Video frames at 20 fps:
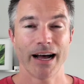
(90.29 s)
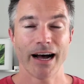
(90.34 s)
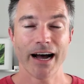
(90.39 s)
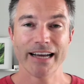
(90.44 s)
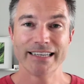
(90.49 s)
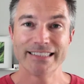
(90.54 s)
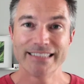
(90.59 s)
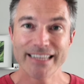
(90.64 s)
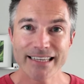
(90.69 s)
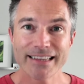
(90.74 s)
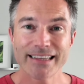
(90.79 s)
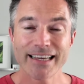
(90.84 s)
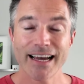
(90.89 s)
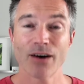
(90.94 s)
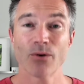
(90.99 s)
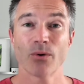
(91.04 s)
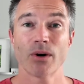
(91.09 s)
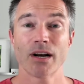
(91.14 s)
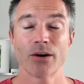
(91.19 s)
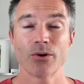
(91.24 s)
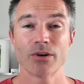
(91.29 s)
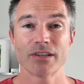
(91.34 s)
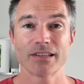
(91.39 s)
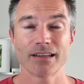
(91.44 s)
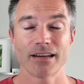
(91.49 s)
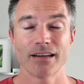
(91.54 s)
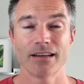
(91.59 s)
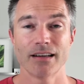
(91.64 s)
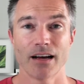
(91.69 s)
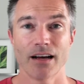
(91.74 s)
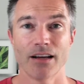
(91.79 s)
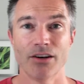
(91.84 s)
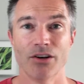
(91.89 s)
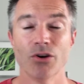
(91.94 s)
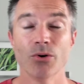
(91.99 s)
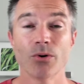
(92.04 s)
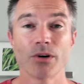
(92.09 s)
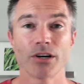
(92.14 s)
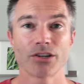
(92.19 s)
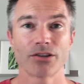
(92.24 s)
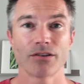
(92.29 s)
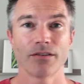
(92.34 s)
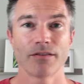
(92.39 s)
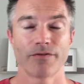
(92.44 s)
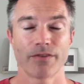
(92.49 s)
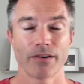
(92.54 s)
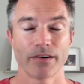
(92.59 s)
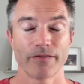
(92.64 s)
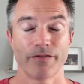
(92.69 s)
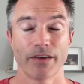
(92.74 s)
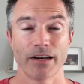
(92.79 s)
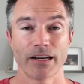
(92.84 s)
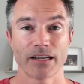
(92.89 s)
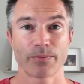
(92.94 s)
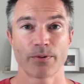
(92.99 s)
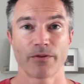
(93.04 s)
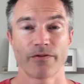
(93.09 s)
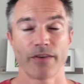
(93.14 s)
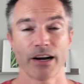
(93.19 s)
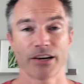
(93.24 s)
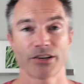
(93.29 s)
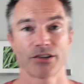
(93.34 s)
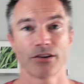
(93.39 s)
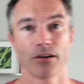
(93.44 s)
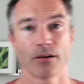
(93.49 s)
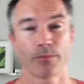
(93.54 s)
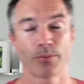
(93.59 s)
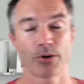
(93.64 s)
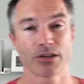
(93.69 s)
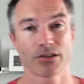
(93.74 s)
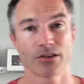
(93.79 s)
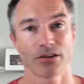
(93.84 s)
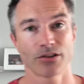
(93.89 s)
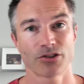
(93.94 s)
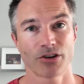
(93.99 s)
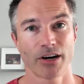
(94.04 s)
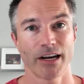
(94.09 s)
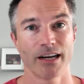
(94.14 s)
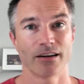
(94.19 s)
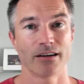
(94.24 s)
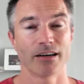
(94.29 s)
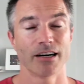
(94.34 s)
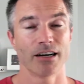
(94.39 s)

I did that when I was a newer fitness professional, a personal trainer.